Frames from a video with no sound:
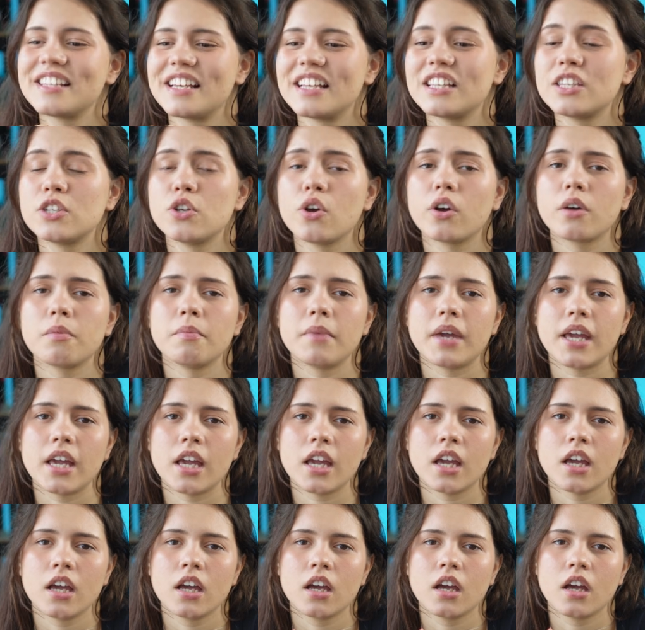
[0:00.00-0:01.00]
It took
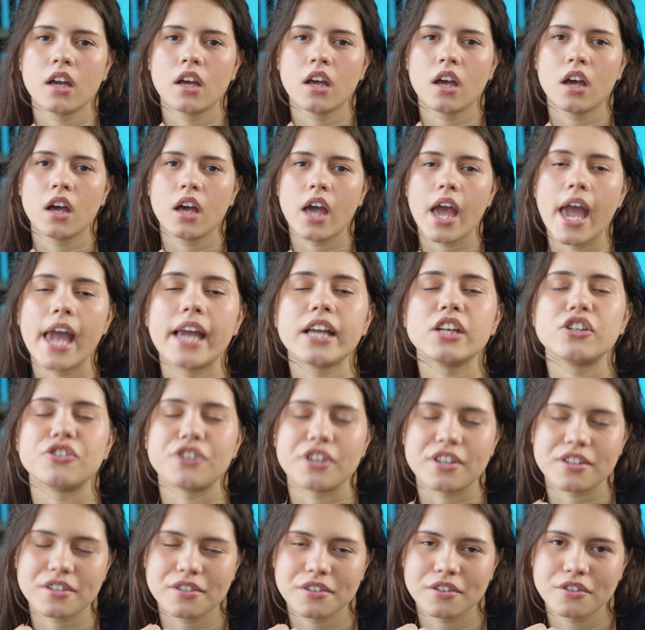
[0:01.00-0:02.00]
me
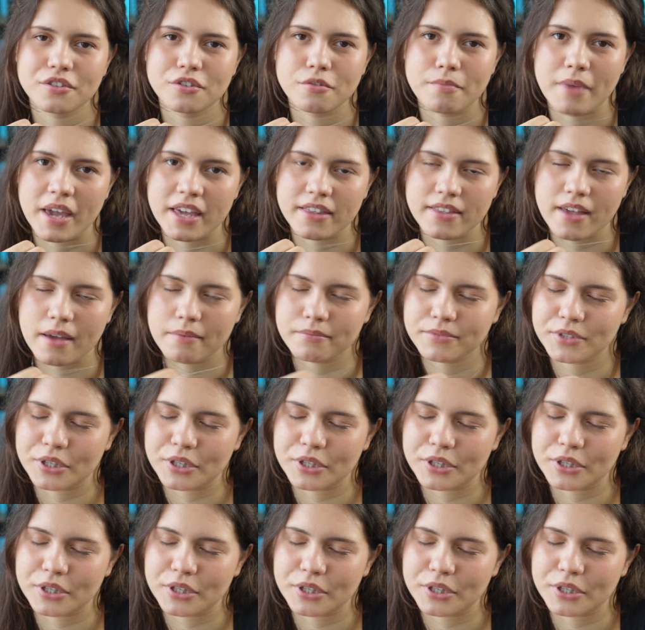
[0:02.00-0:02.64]
ages to make them,